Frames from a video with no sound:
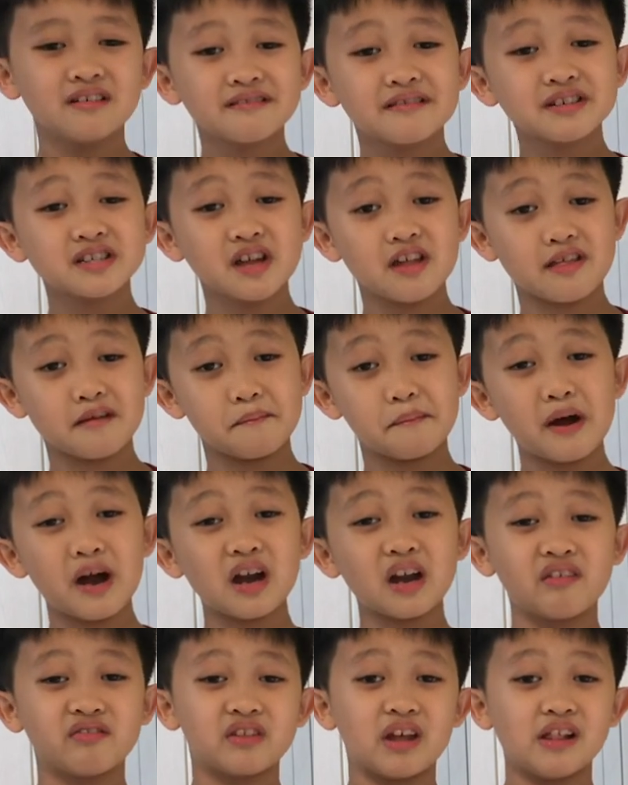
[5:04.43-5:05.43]
which is a
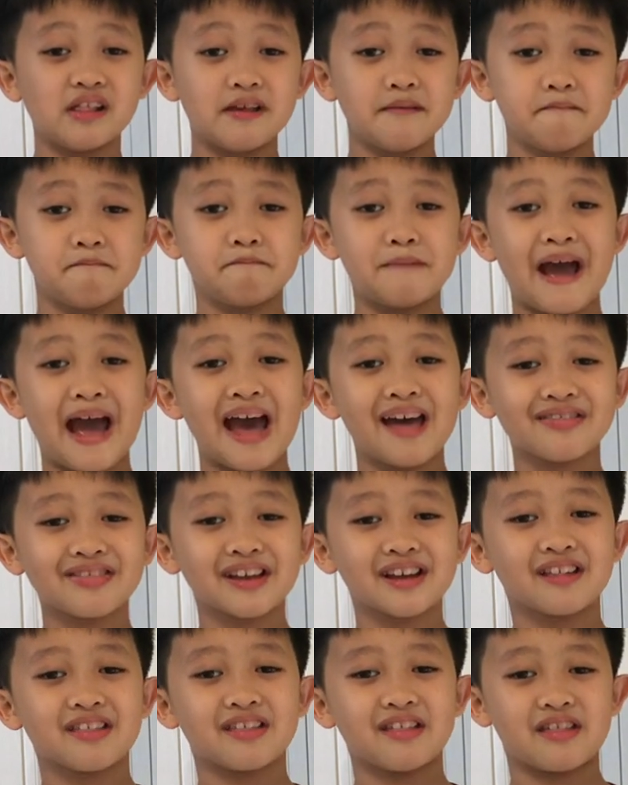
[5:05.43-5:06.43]
part of the
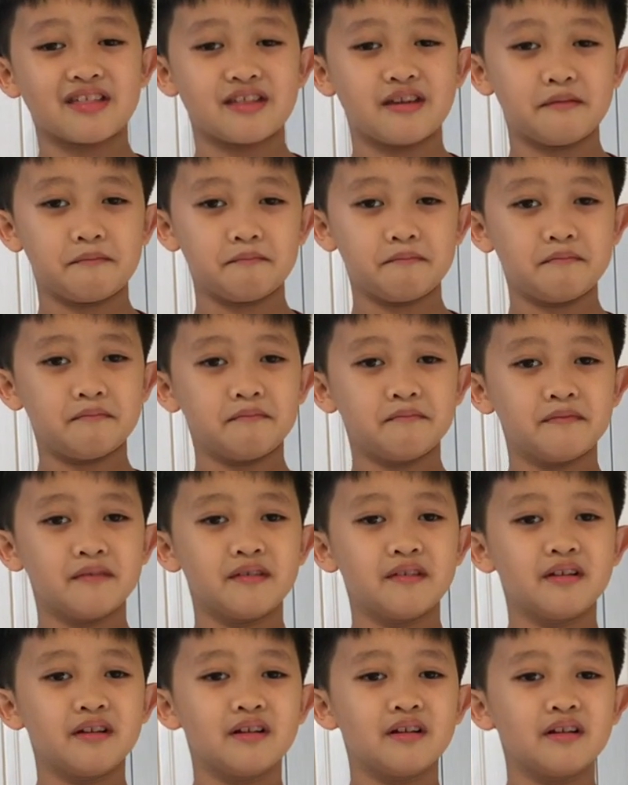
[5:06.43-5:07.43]
lymphatic system.
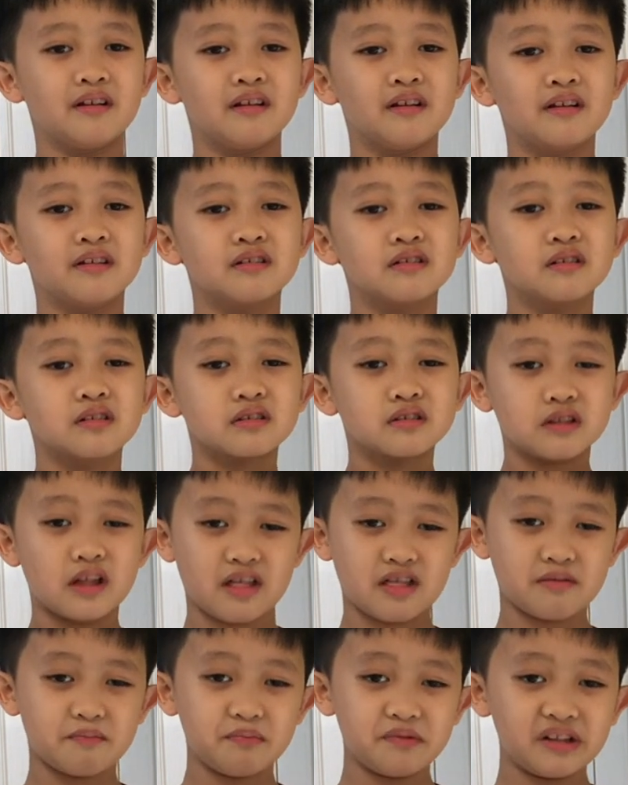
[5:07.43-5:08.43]
The
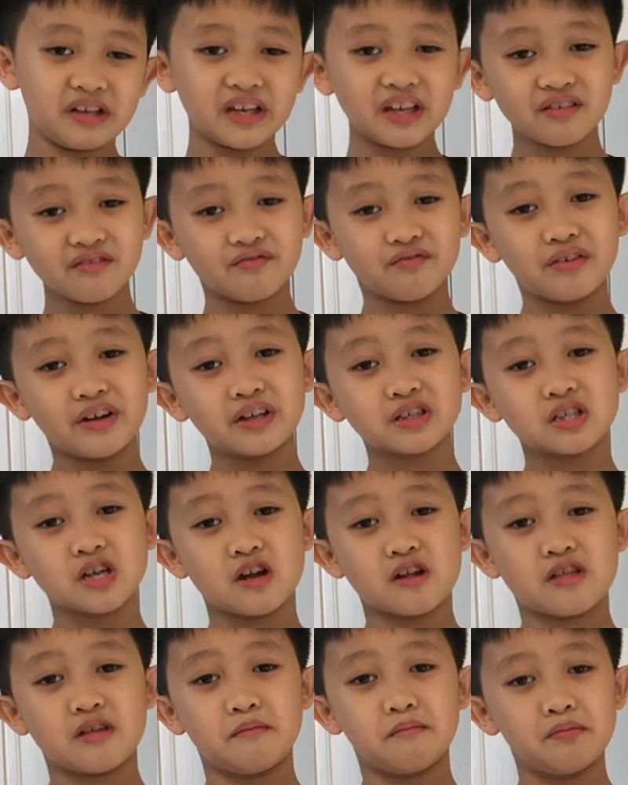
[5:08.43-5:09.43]
spleen
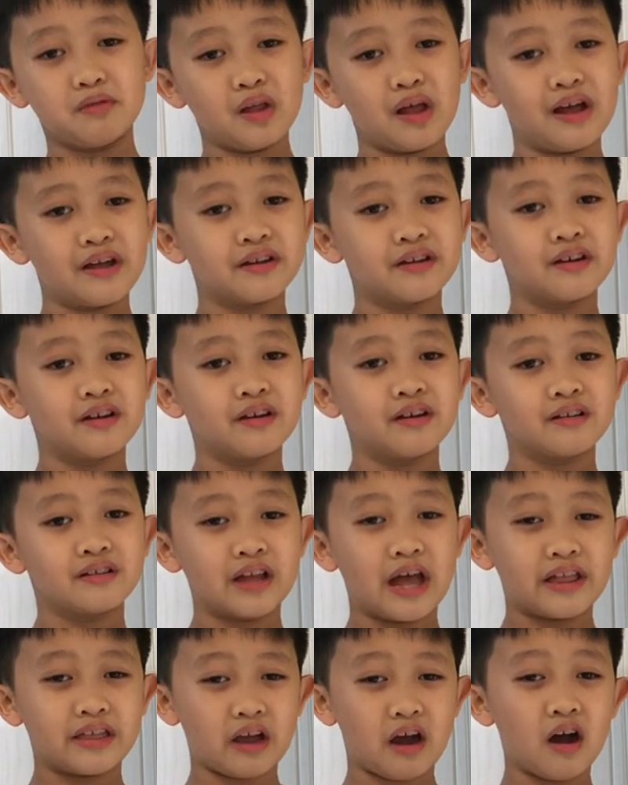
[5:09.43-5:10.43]
filters the blood
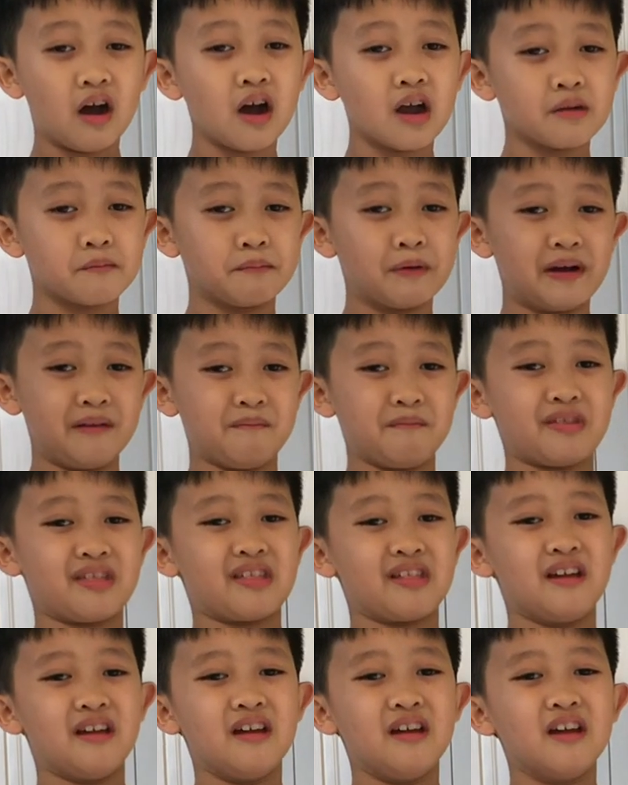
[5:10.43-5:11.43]
that the heart
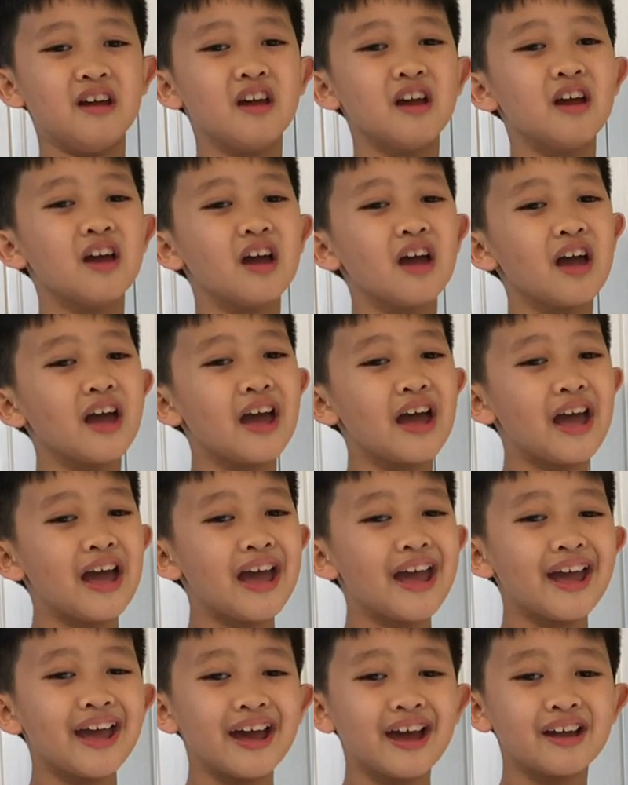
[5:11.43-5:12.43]
pumps
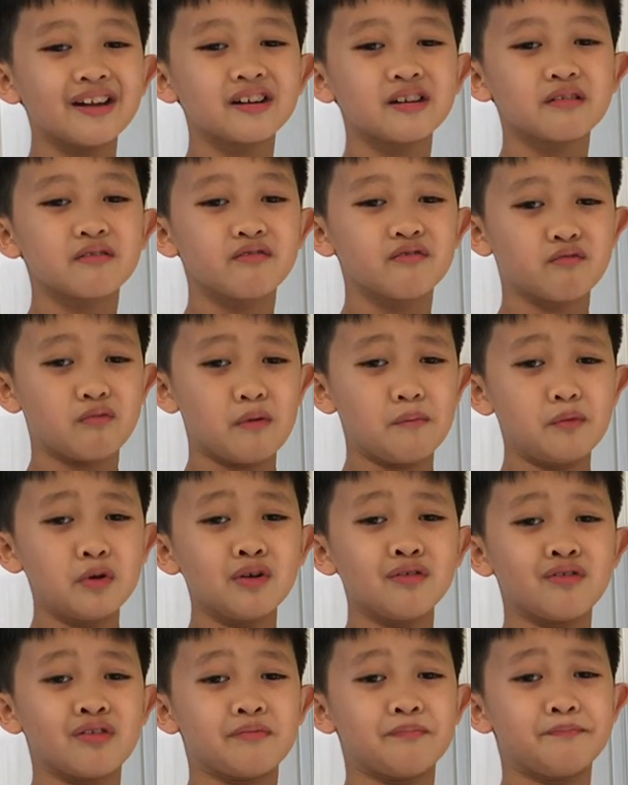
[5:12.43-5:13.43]
and
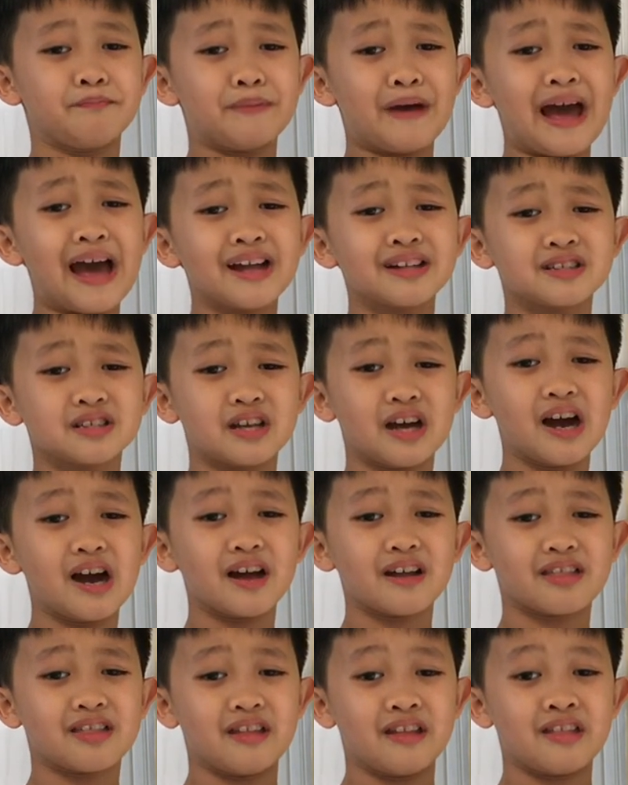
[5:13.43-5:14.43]
removes bad
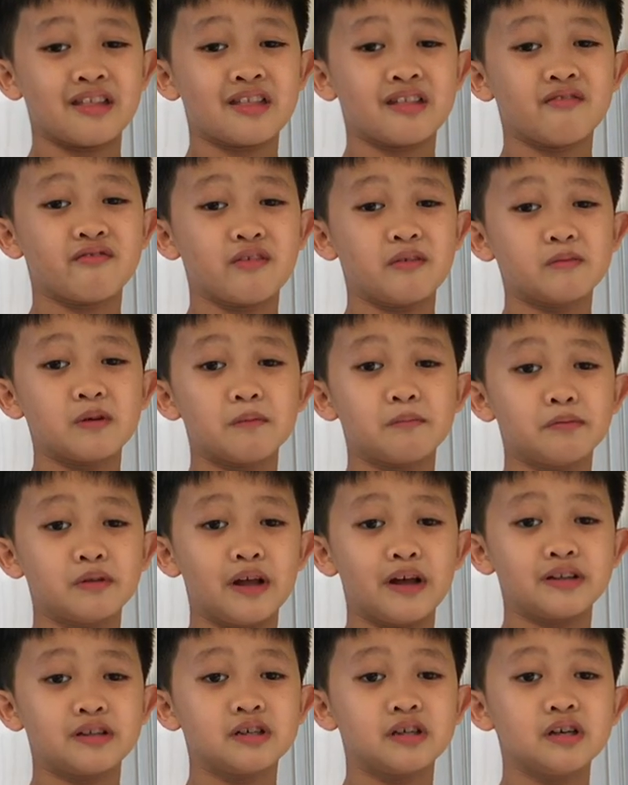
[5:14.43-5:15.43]
toxins from the
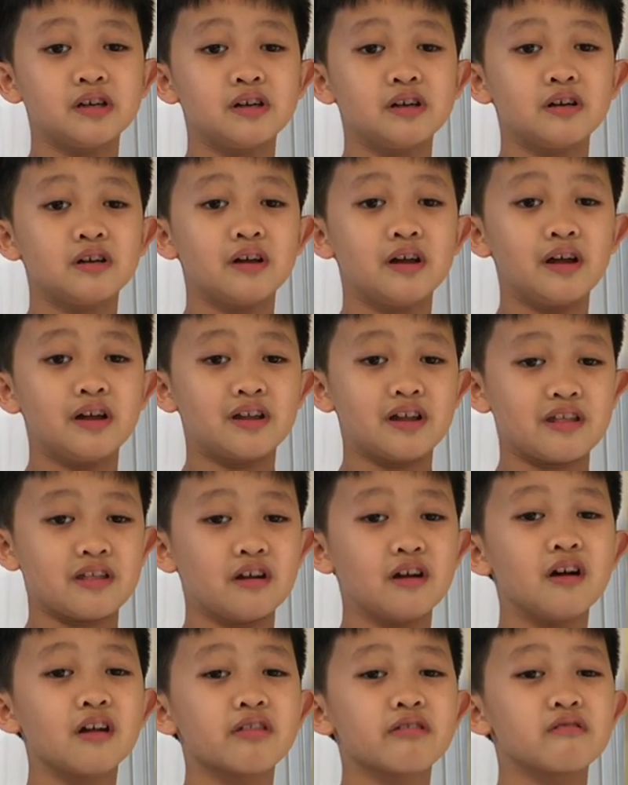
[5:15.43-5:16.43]
blood and is
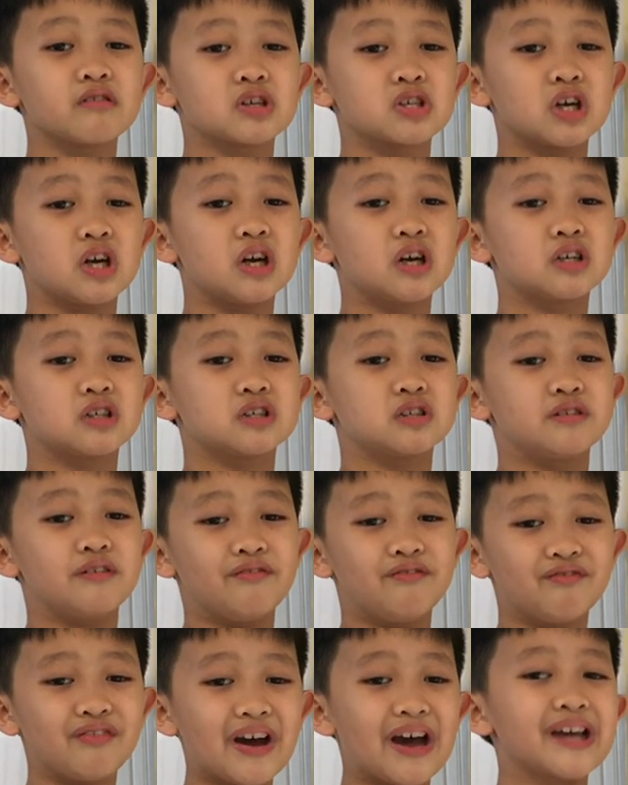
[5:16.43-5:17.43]
also in charge
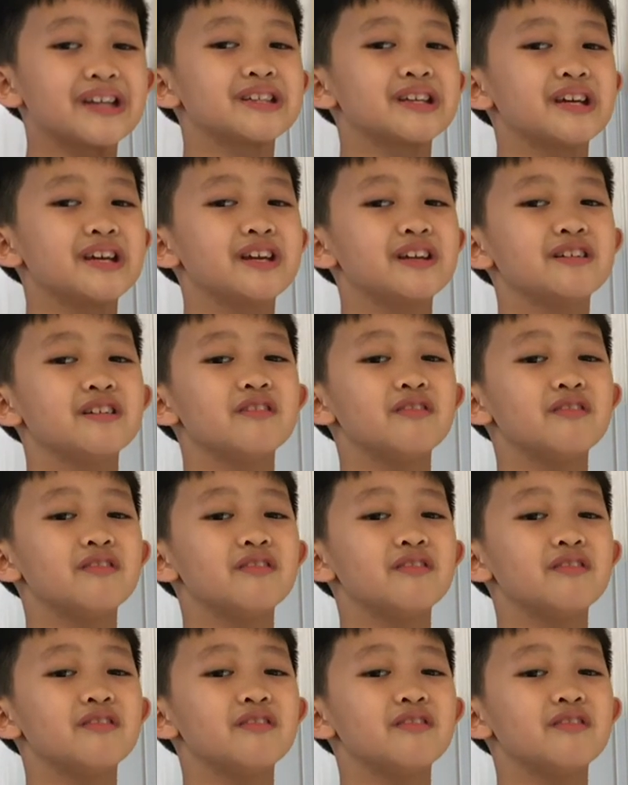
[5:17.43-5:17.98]
to fight